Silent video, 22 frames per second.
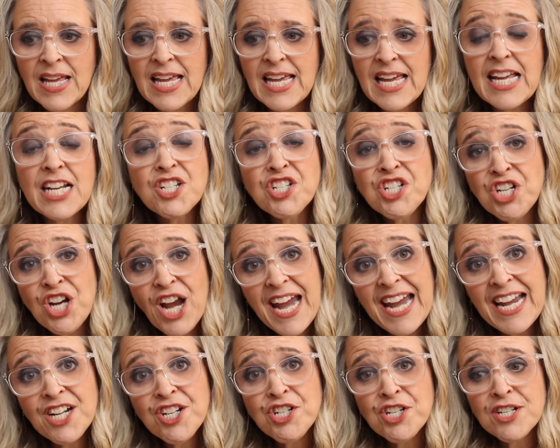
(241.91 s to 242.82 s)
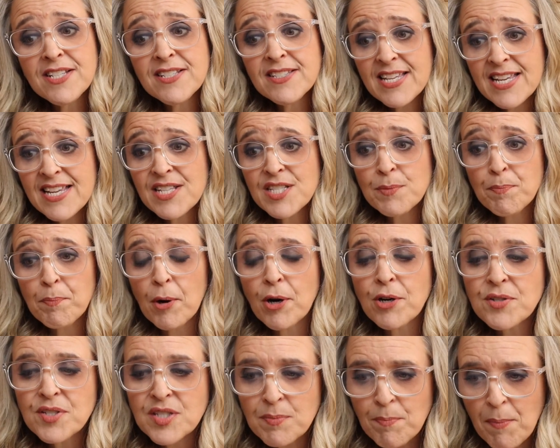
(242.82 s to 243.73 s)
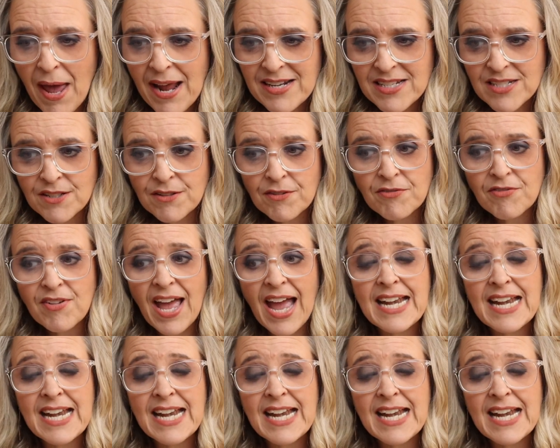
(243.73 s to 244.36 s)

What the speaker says: he changes his perspective,